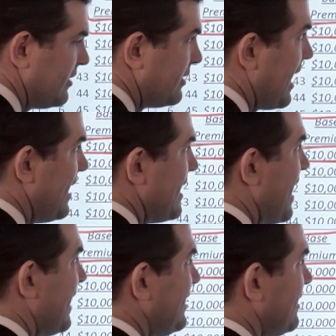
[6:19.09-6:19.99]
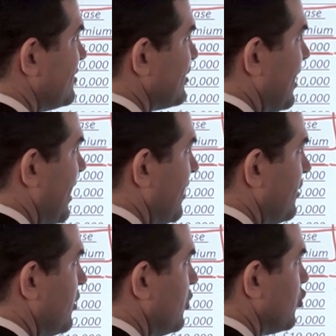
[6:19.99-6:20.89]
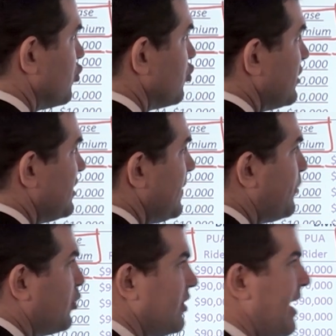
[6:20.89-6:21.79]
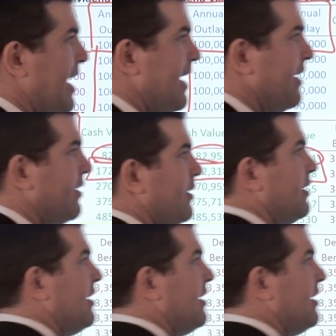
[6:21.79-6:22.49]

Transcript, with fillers: 1090 design really pull ahead